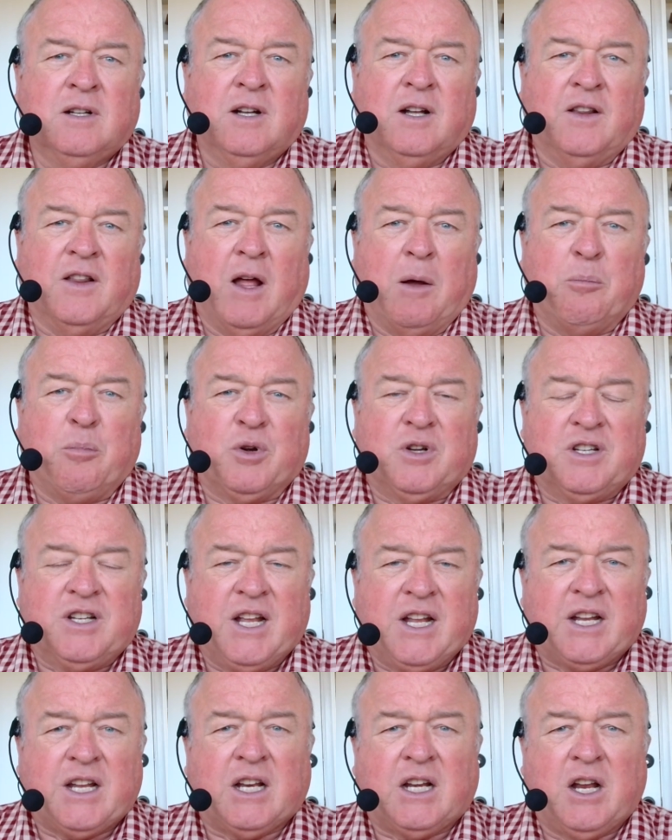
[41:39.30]
And that
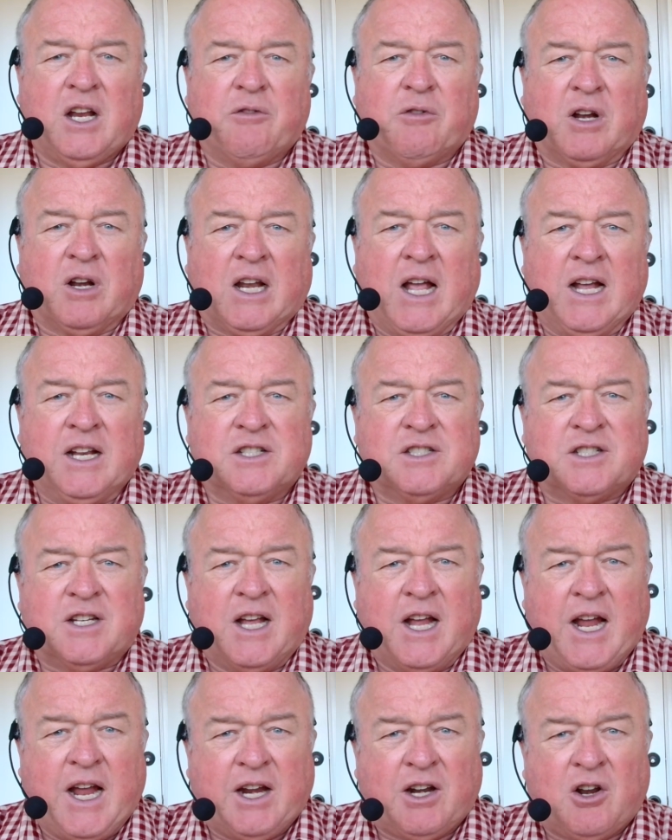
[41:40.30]
particularly relates to
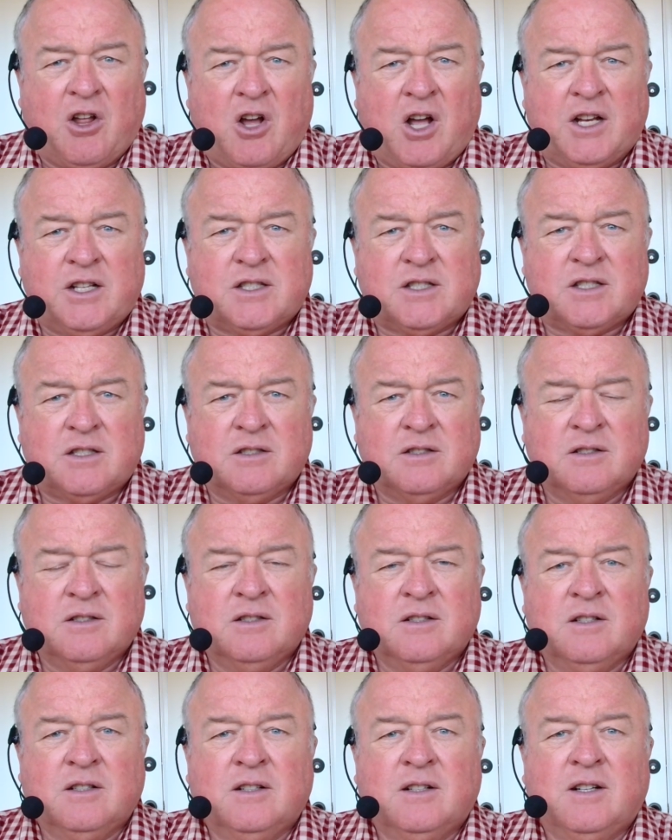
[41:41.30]
headlights.
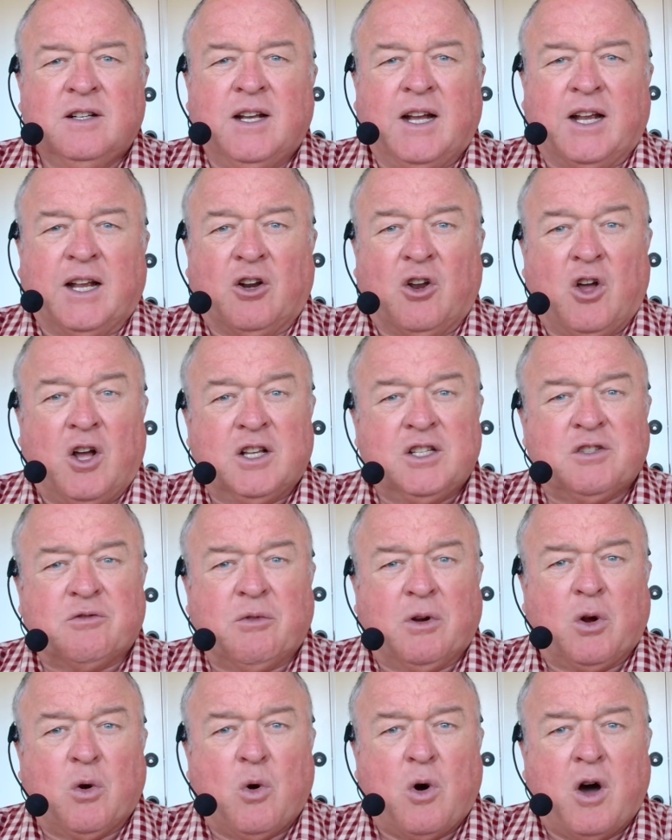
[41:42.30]
Headlights are
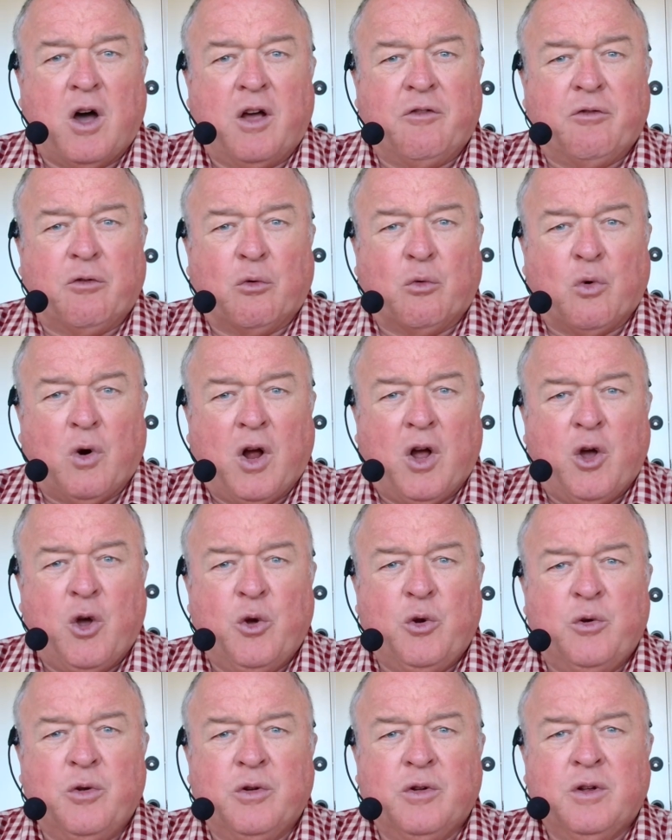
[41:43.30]
required for
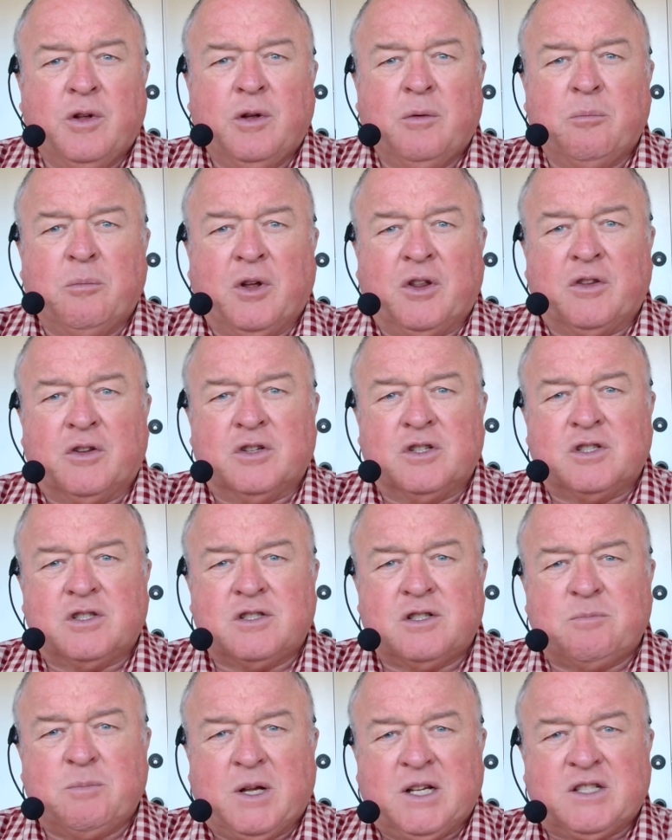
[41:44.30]
road, but there's
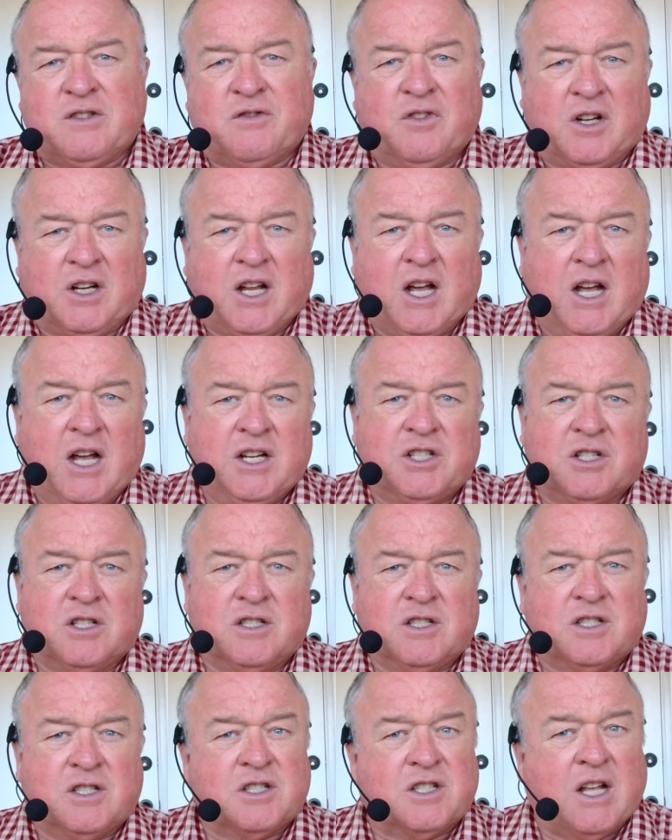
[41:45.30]

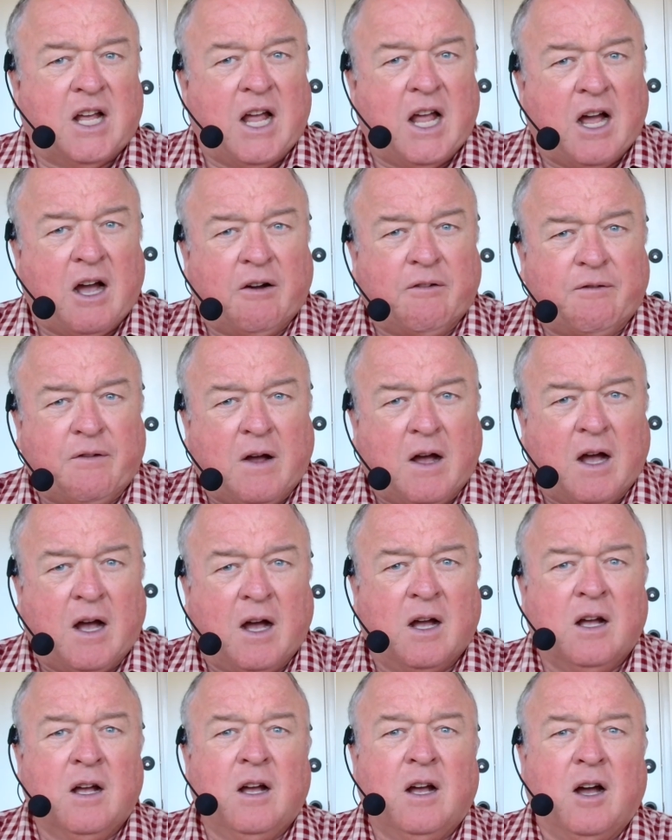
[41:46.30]
specifications as to how
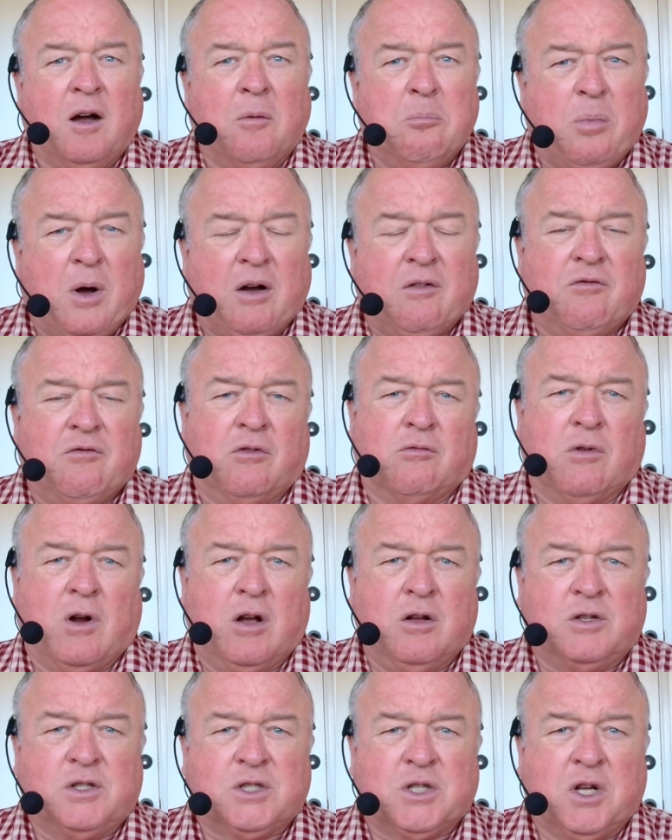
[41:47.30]
far above the
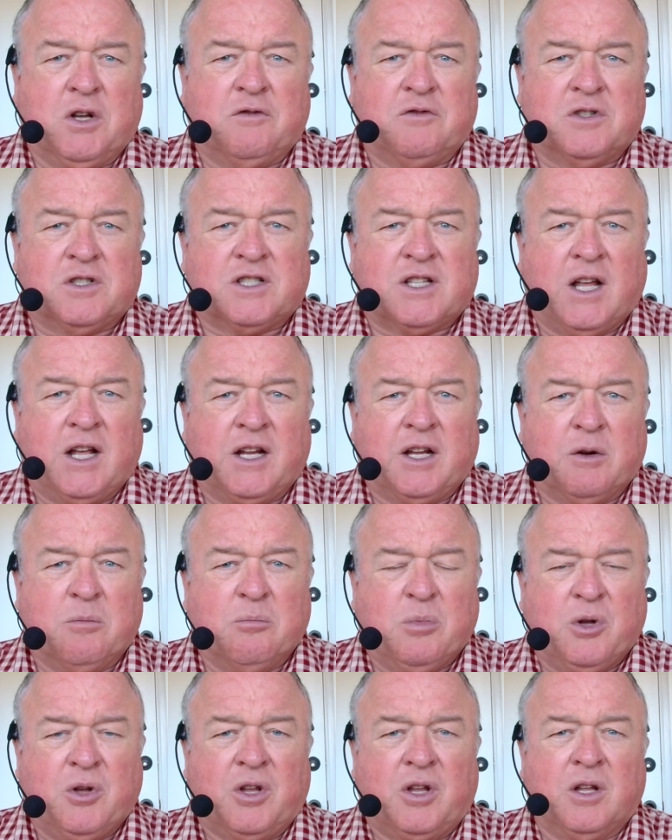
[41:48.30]
road surface they can
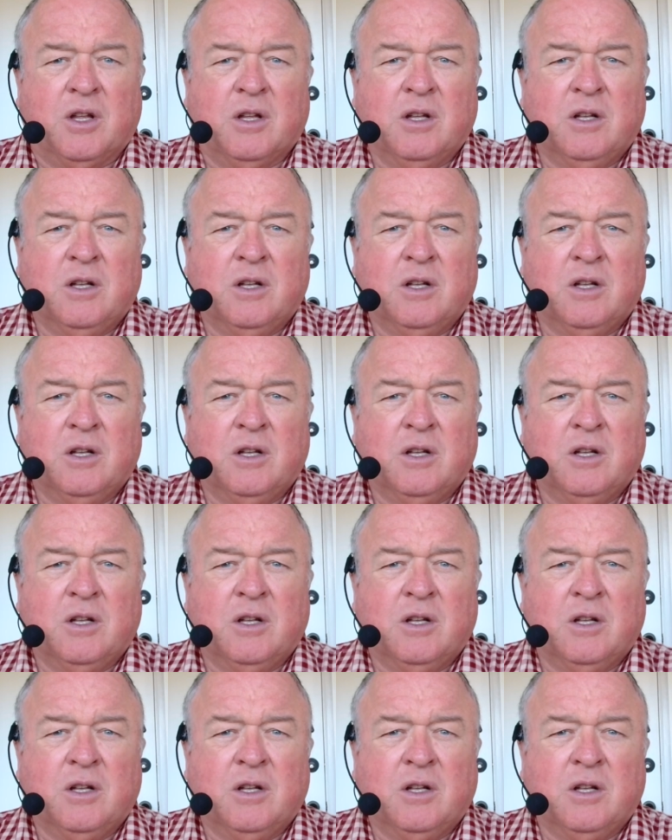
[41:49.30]
be.